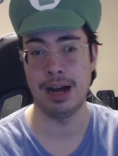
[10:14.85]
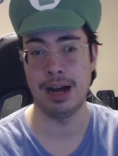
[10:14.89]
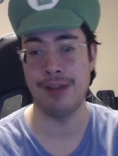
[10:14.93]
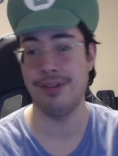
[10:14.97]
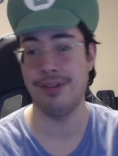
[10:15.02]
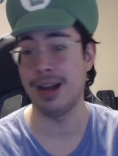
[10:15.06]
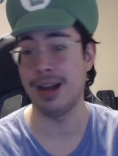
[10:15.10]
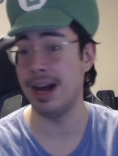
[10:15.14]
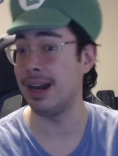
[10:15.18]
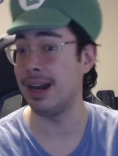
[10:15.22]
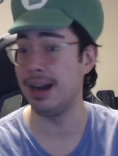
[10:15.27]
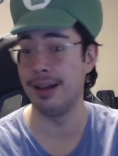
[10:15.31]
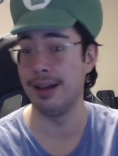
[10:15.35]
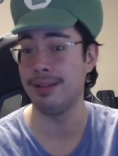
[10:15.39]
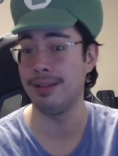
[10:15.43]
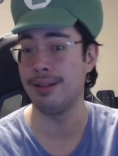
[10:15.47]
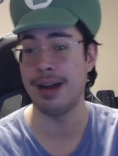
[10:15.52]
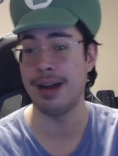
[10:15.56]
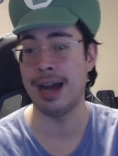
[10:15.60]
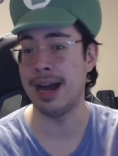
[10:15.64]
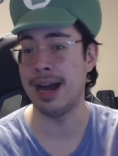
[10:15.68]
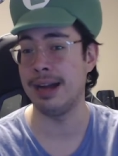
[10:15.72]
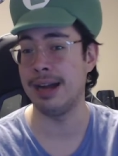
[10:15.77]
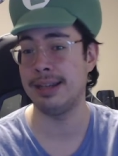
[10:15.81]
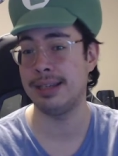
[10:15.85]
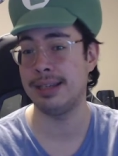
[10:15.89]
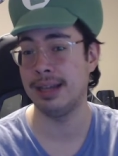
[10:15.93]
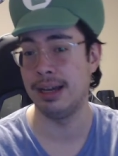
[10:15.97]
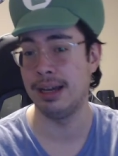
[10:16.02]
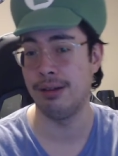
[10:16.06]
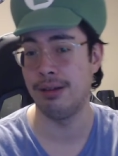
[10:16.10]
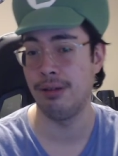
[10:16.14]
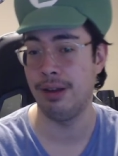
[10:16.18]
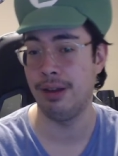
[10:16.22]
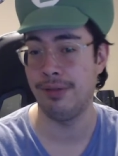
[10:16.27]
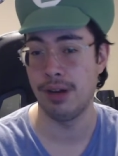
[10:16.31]
I've got other hats.
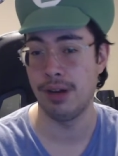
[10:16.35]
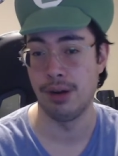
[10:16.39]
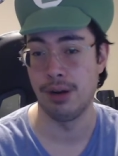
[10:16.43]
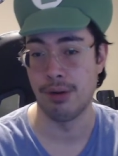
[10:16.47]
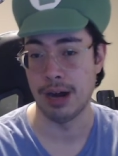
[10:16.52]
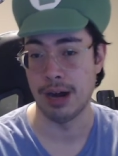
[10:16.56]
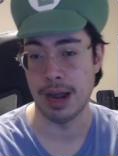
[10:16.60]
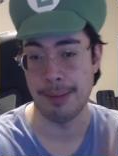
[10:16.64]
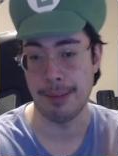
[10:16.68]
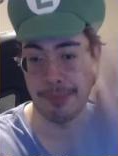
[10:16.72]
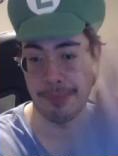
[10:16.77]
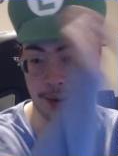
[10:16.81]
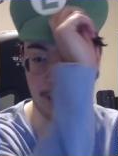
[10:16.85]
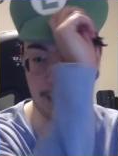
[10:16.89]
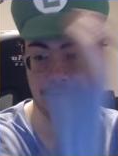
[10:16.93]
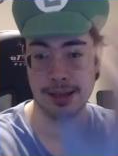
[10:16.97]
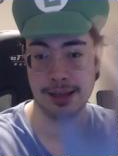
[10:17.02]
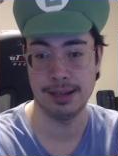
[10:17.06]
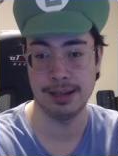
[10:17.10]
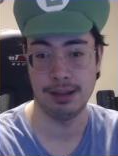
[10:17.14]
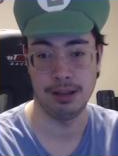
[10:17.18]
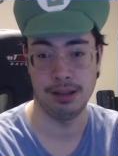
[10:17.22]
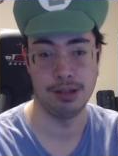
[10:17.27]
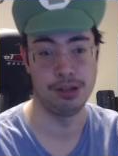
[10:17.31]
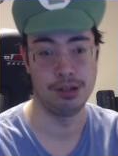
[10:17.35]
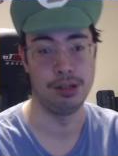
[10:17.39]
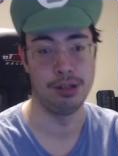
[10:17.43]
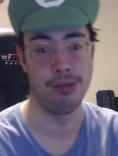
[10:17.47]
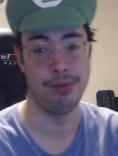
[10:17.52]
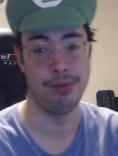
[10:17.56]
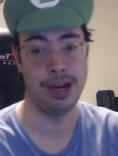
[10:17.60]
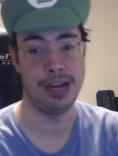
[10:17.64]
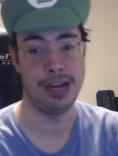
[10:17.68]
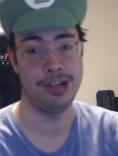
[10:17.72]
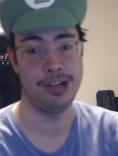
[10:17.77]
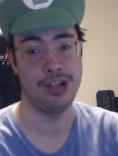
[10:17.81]
I don't even know why I picked the little
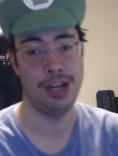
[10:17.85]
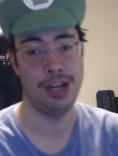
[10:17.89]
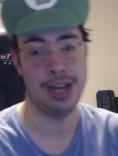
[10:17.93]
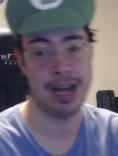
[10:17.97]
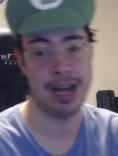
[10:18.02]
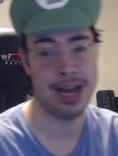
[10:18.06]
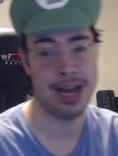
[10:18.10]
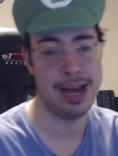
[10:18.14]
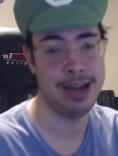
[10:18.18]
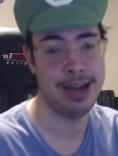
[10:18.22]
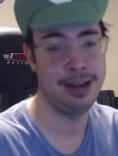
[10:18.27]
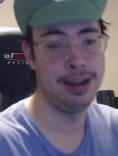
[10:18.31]
Luigi hat